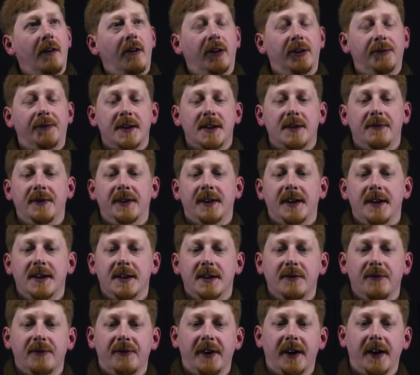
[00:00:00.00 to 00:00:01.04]
a
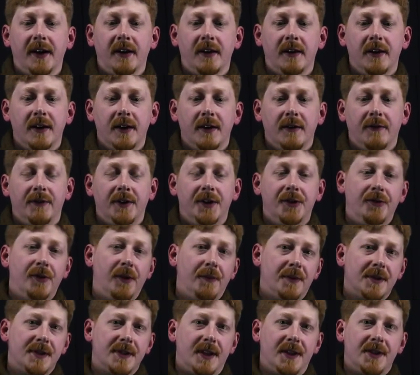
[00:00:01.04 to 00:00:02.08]
specification file which
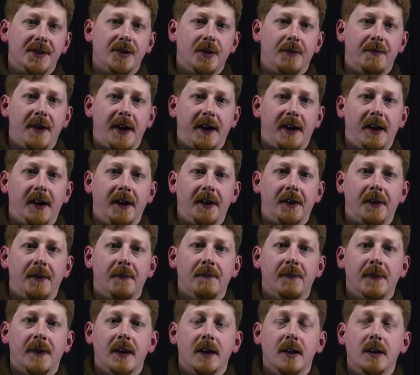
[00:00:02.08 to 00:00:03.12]
represents your backend.
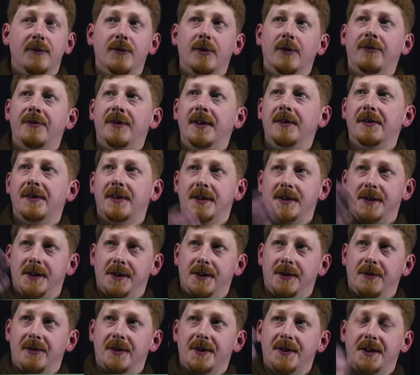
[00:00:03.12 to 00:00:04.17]
If you feed this
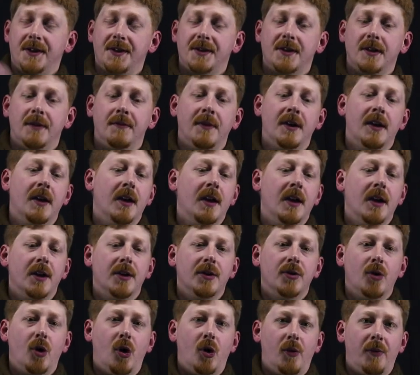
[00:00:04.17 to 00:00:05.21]
into the system,
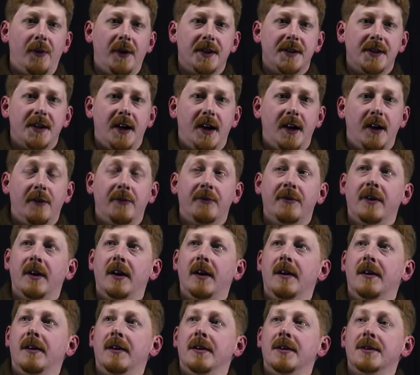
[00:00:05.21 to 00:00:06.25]
you always have
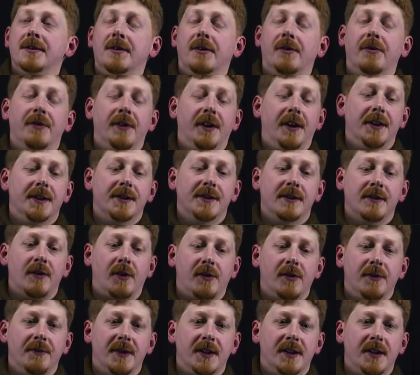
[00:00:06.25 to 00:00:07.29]
a synchronized
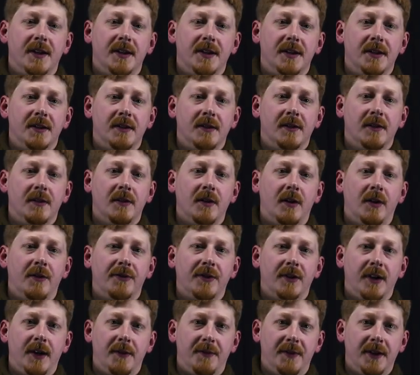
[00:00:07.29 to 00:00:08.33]
documentation of
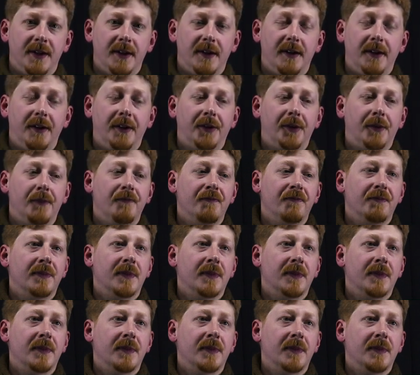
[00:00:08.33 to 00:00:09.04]
your APIs.